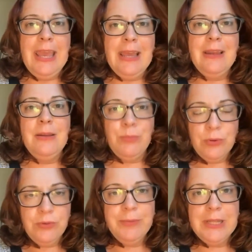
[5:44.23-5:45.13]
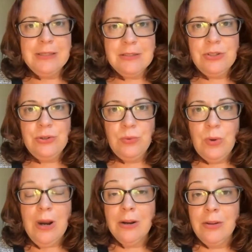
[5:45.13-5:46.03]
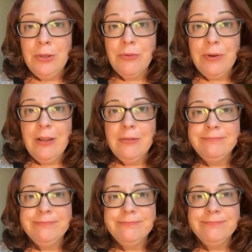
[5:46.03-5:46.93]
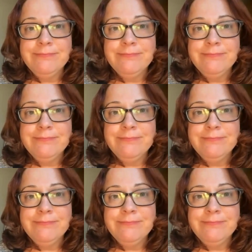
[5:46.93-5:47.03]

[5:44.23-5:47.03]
and improvements to our commuter rail.